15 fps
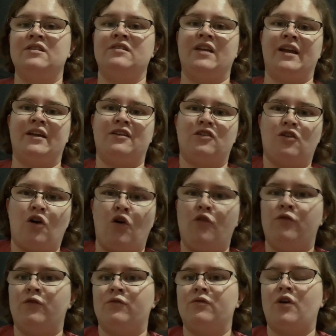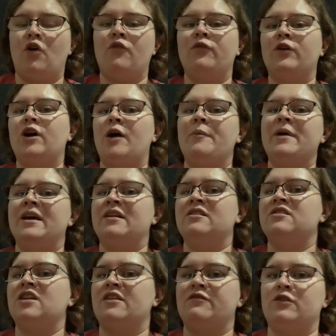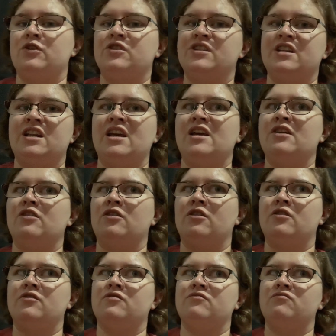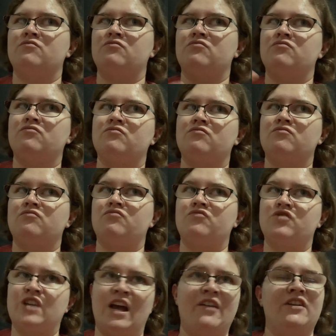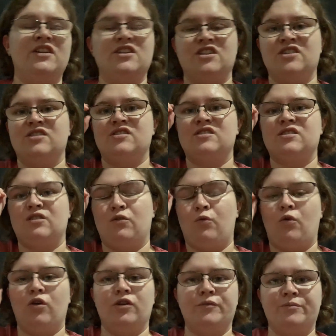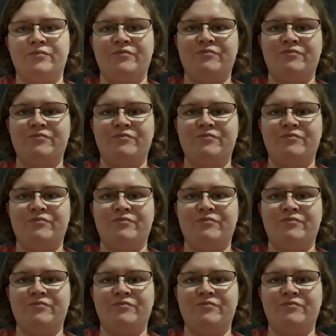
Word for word: like ov overcoming diversity or challenges award.